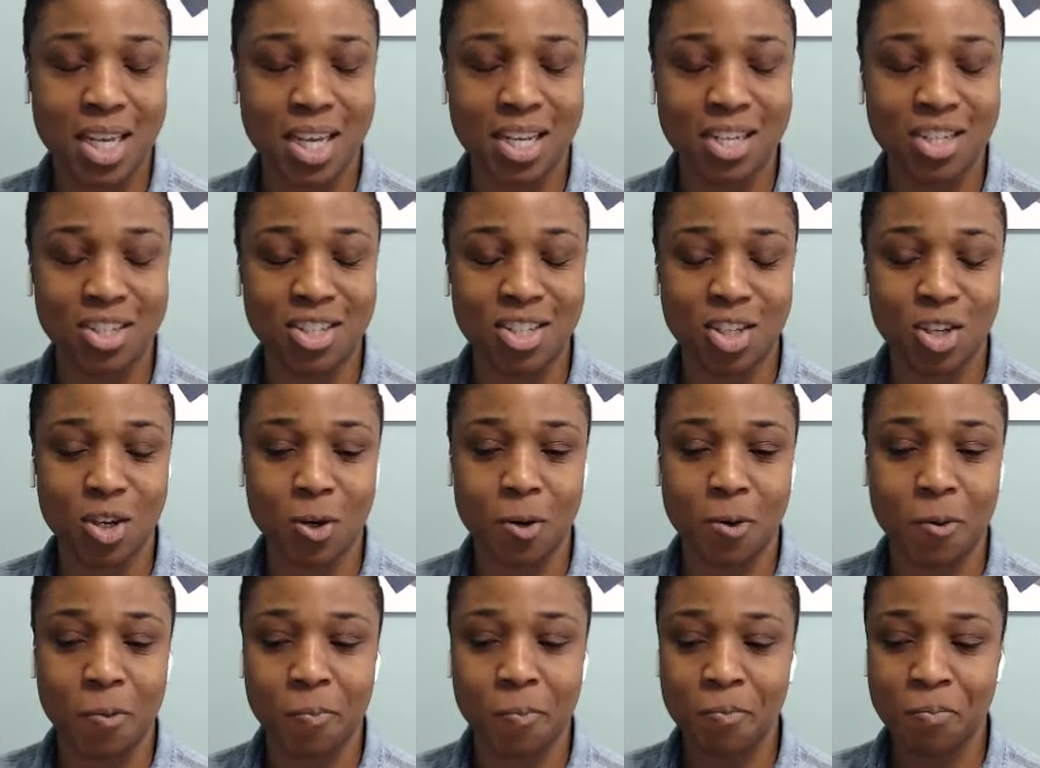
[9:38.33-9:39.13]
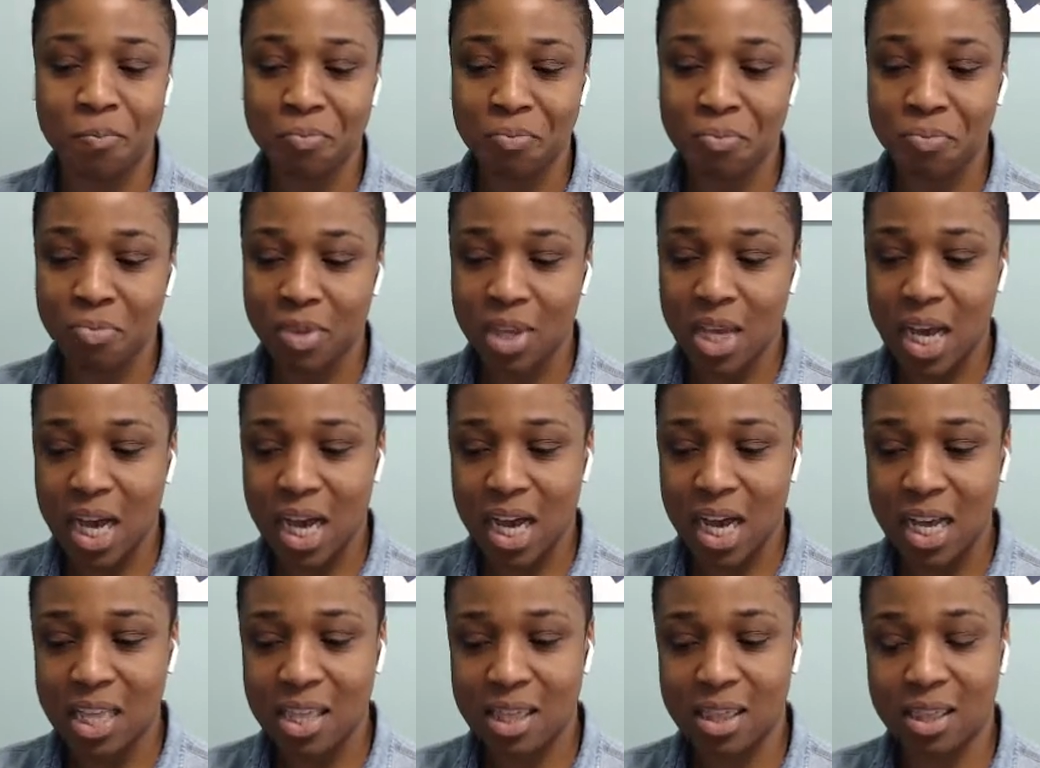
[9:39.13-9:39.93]
And so
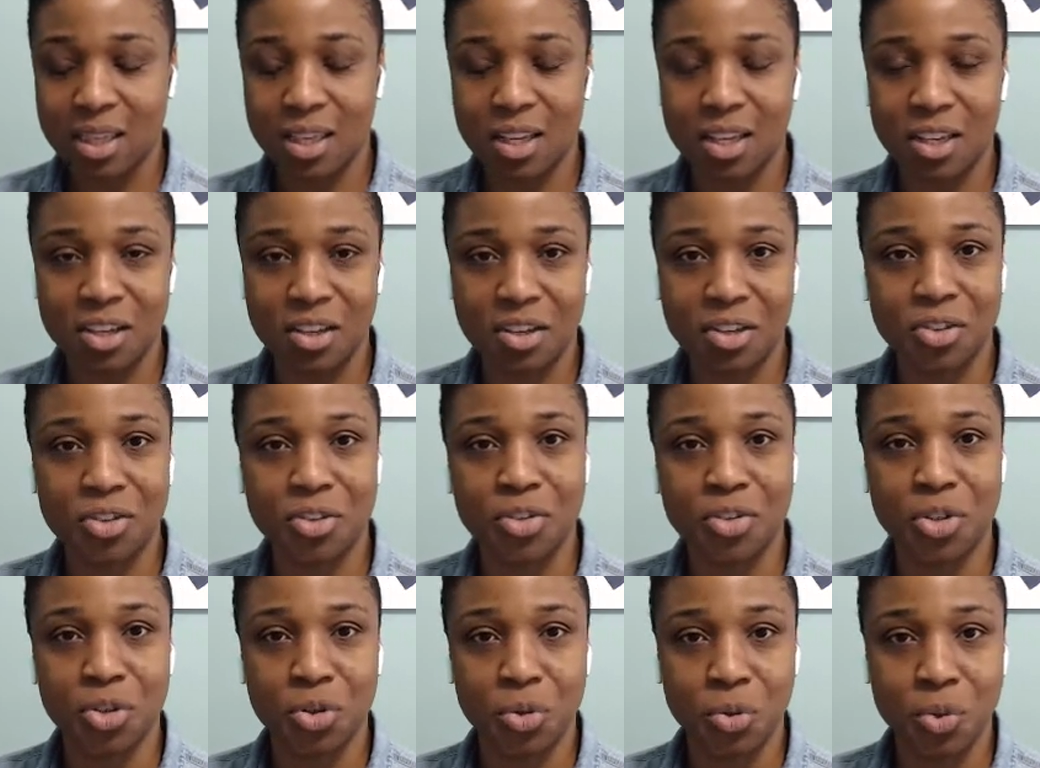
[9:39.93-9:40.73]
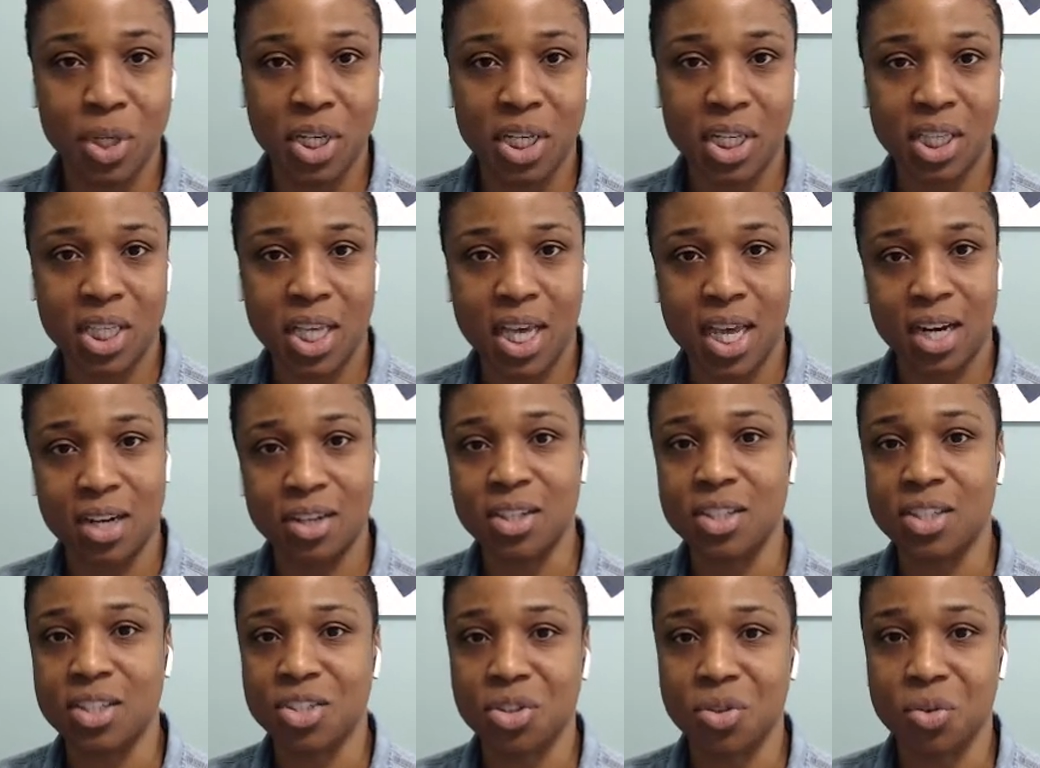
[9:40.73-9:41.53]
I think doing that
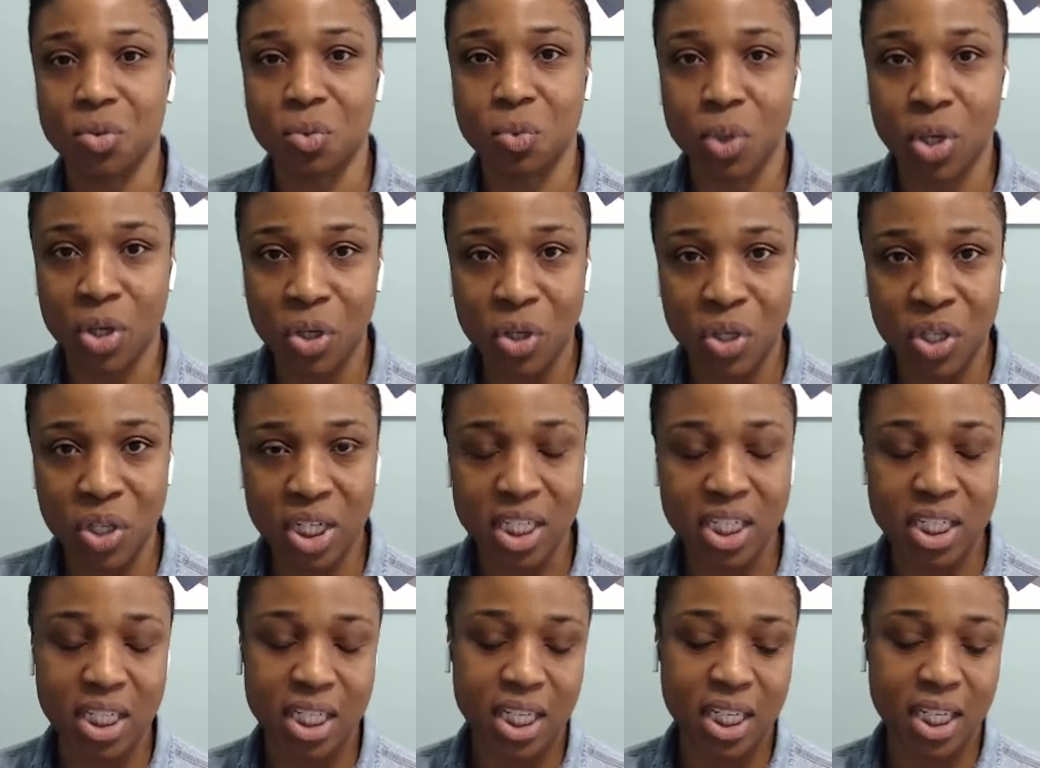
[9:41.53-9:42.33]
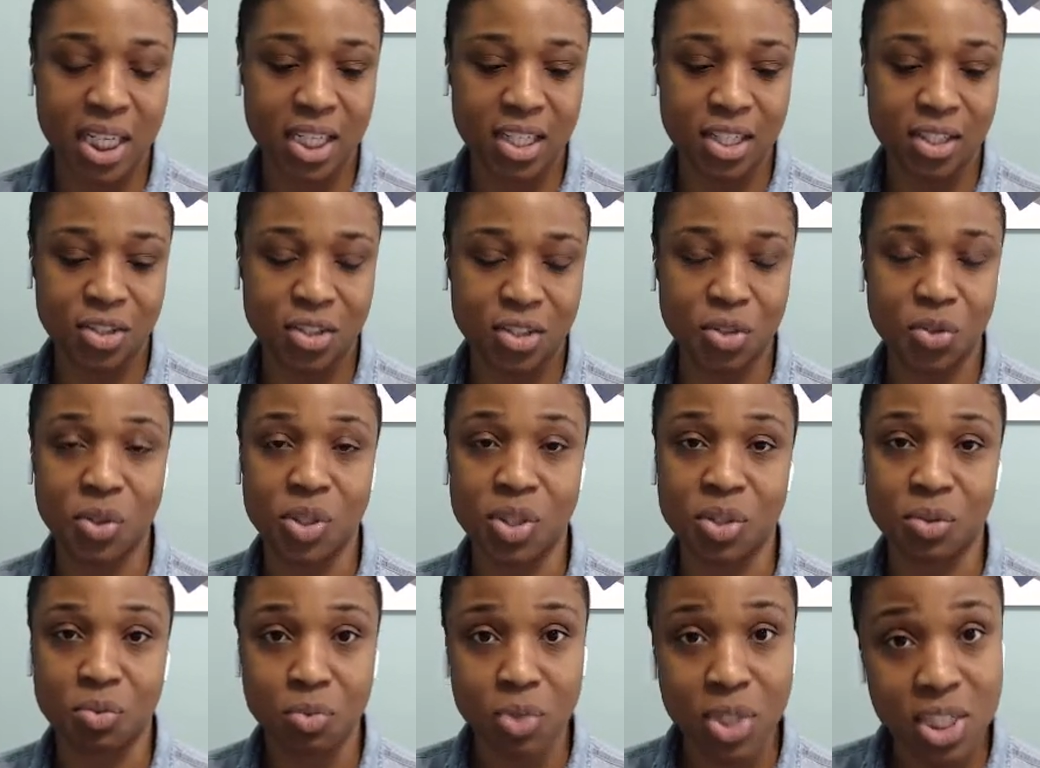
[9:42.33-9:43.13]
initial work and doing
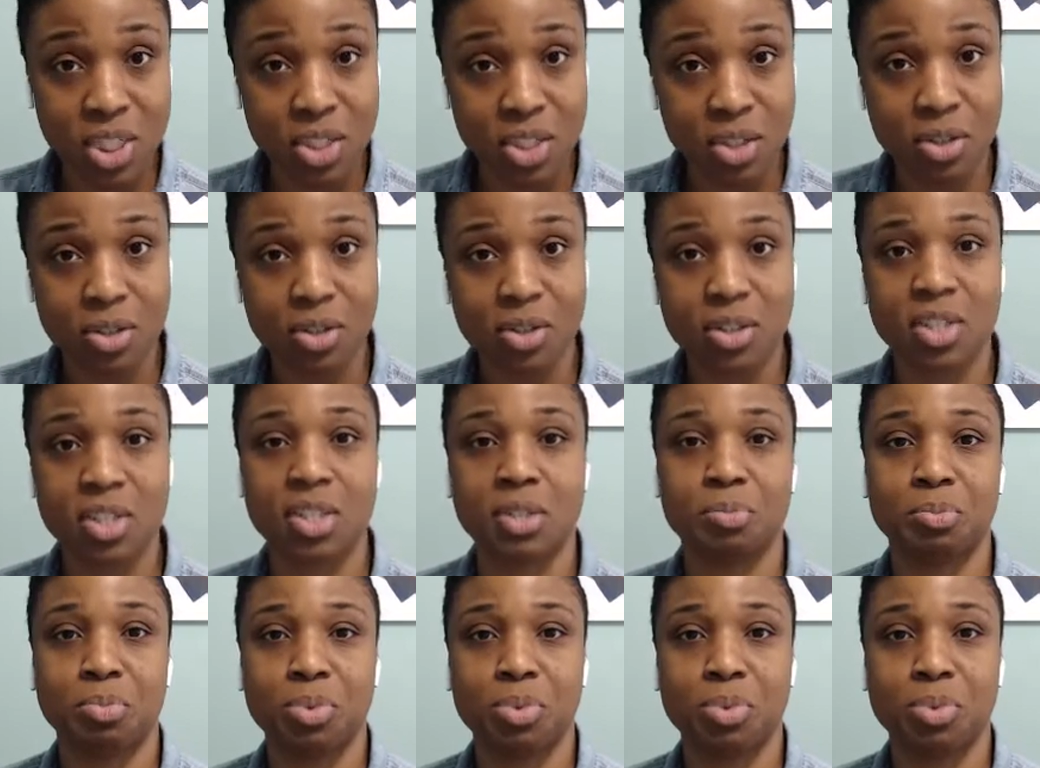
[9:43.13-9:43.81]
the research,